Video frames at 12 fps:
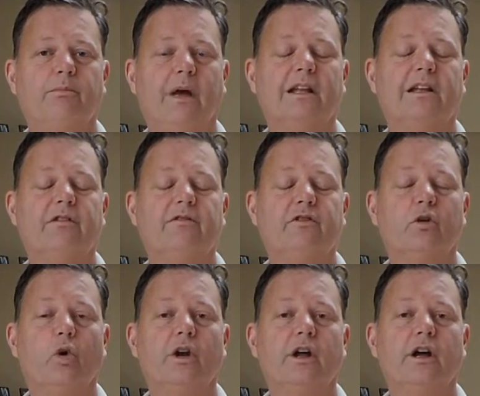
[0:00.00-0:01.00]
mainly in
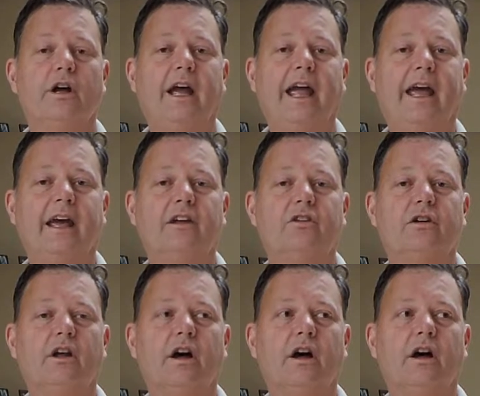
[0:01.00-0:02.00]
Florida
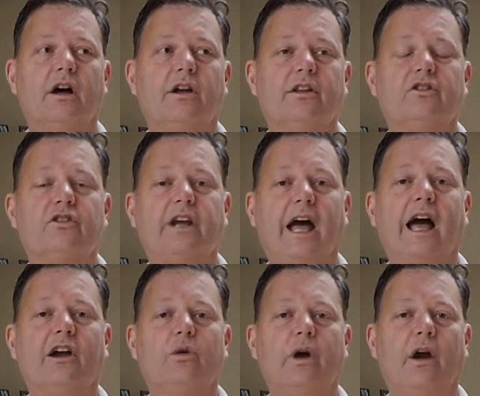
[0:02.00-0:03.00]
and the
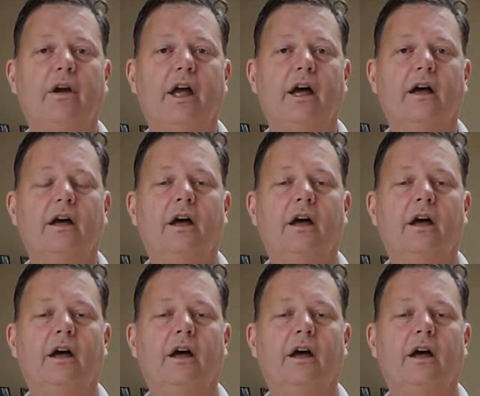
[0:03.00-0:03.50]
Chicago area